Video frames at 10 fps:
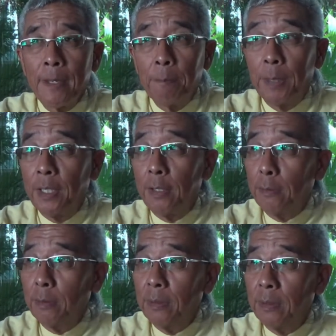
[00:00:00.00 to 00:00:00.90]
But
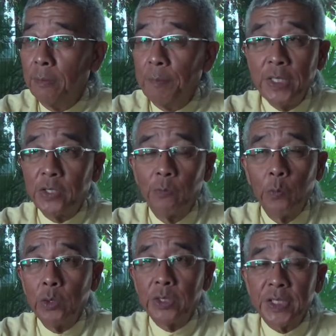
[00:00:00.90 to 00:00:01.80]
a piece of
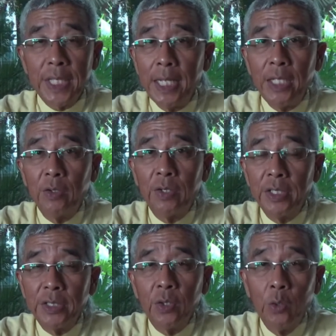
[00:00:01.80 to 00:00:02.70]
wood standing on
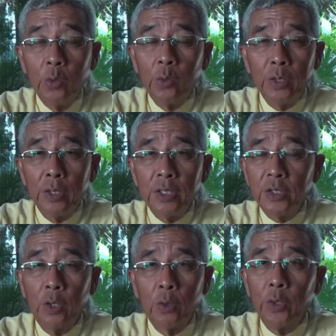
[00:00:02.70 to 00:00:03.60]
its own
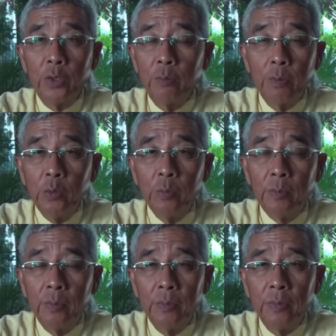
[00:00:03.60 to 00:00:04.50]
is not going to bloom
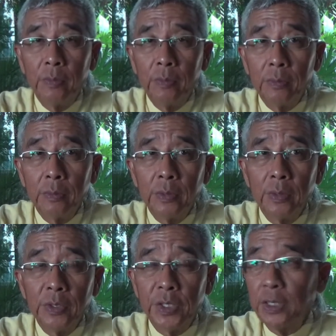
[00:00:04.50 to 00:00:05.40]

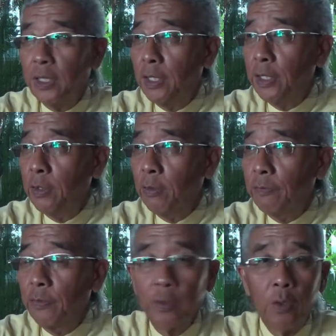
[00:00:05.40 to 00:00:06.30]
certainly not for a